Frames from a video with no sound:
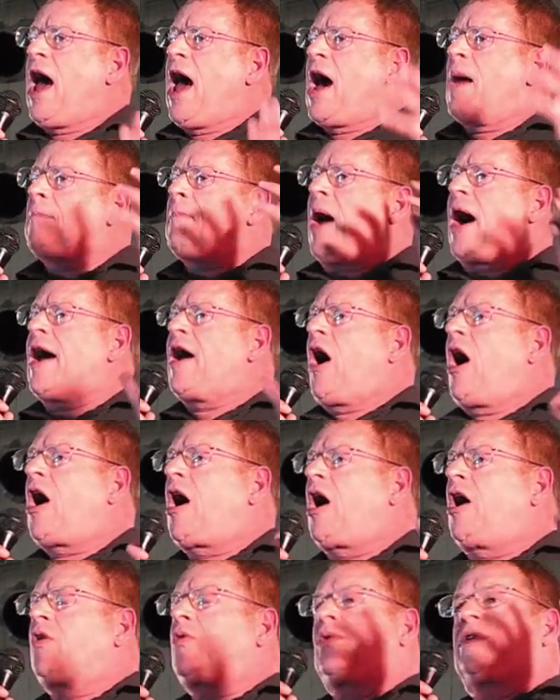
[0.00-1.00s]
And my
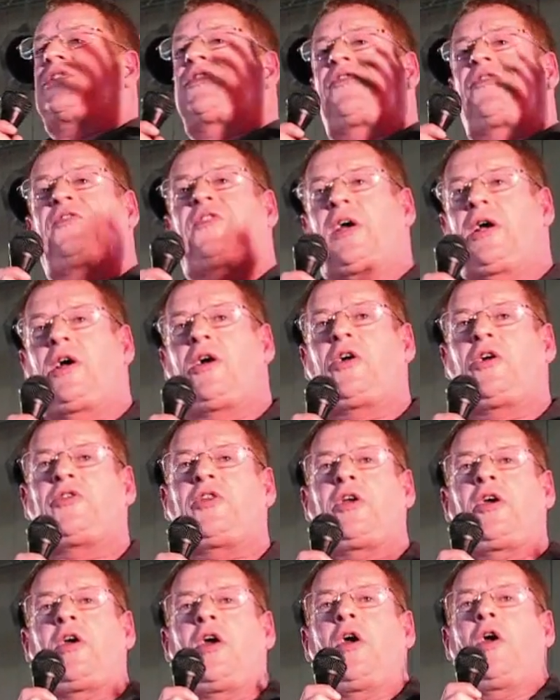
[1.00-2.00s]
heart was
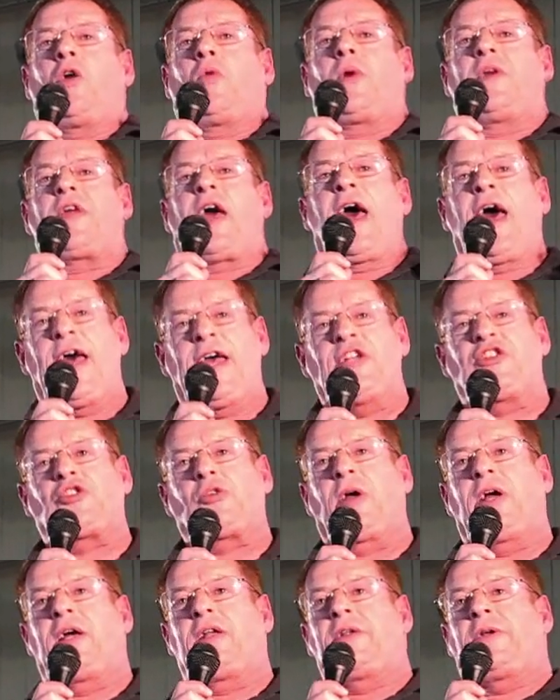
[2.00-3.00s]
filled with
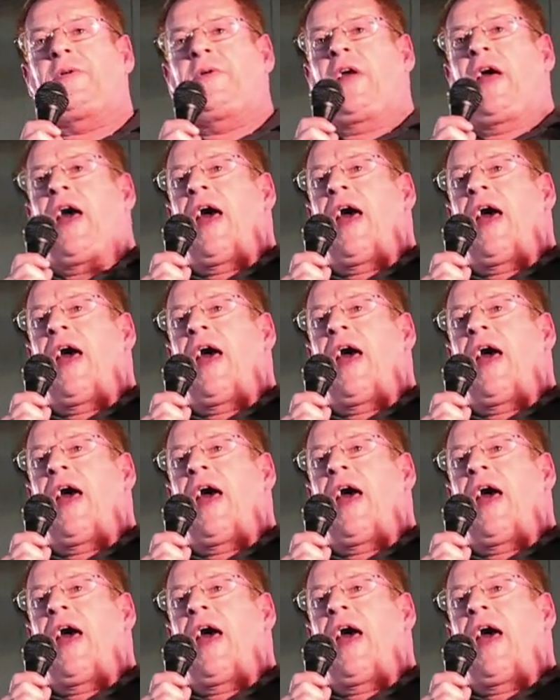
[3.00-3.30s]
hatred